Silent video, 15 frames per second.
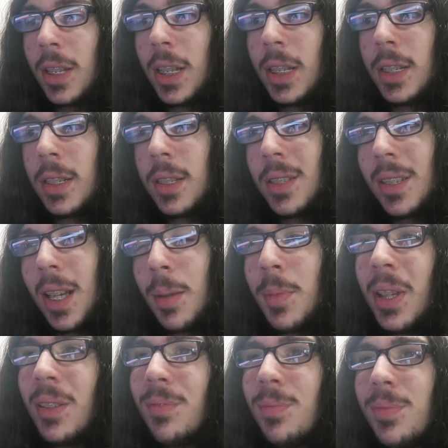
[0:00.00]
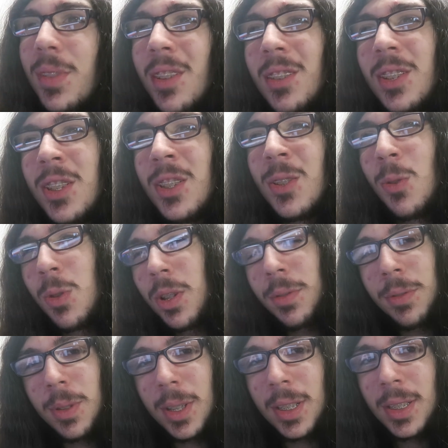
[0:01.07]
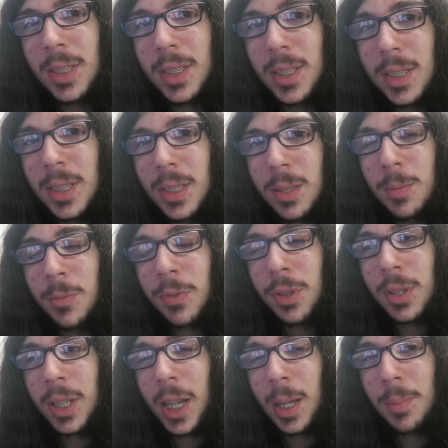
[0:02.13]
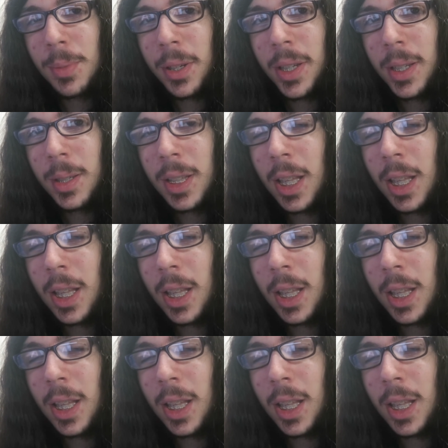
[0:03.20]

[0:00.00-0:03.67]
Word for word: Because, I mean, there sort of was for a time being.